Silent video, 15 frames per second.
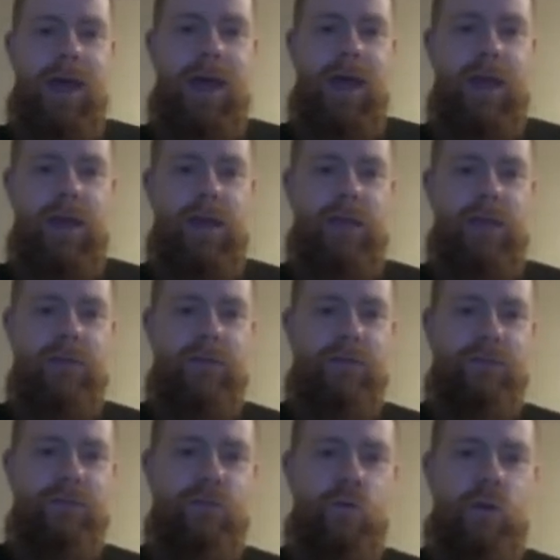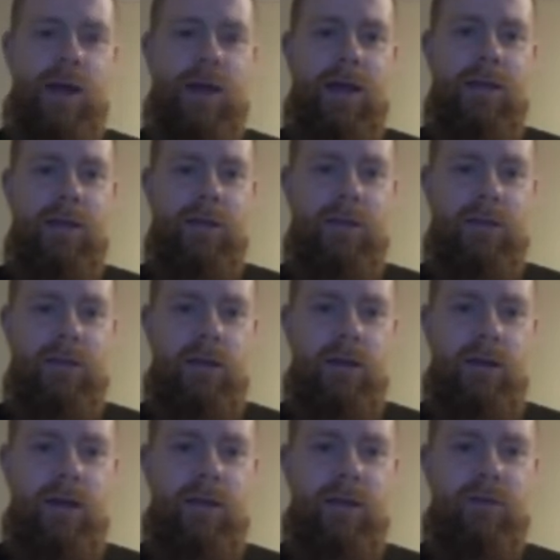you've got 4 ideas here,
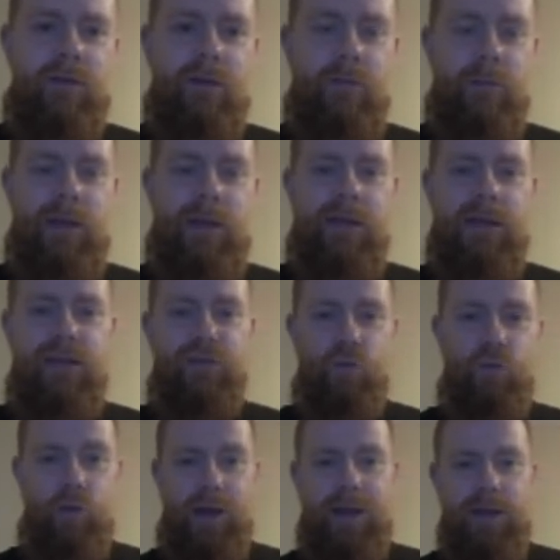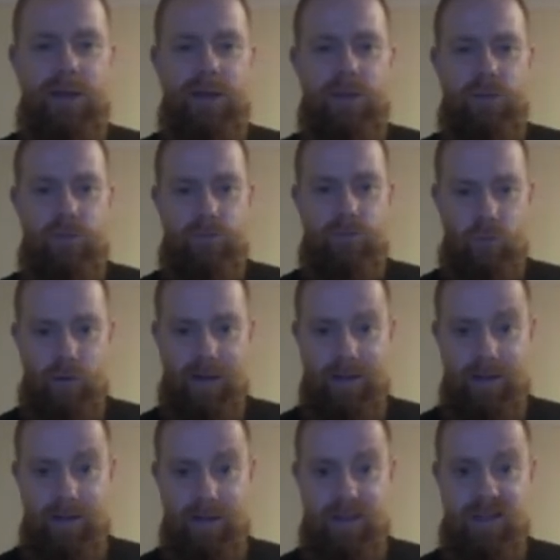and if you combine these 4 ideas with 4
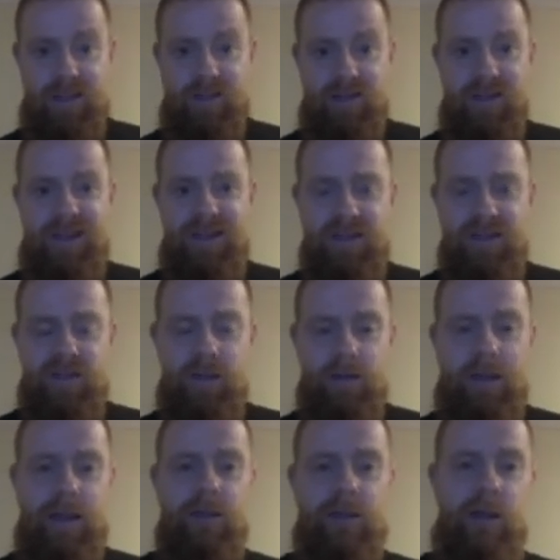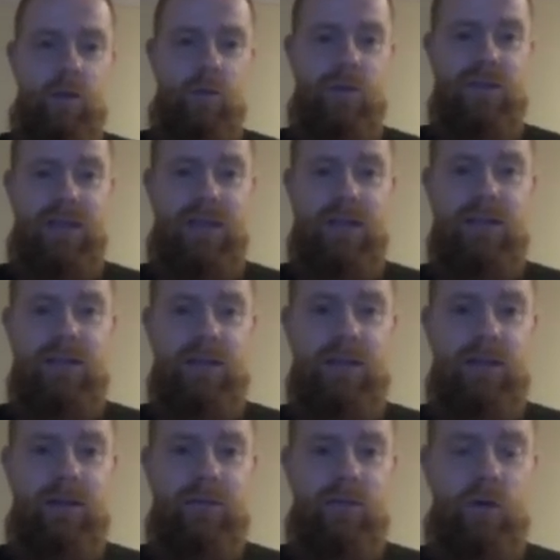ideas here, then you suddenly end up with 16
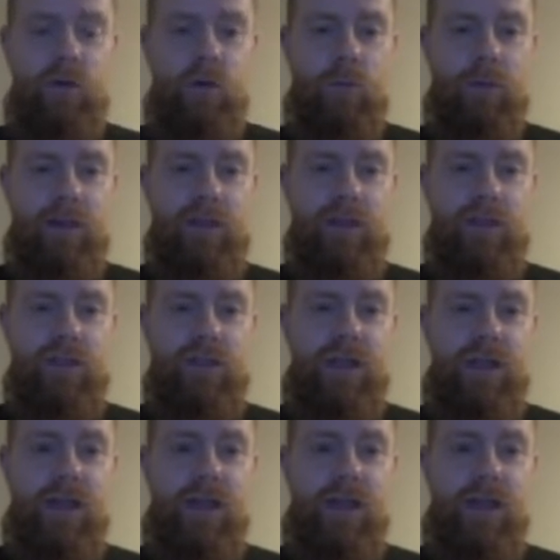different combinations, yeah?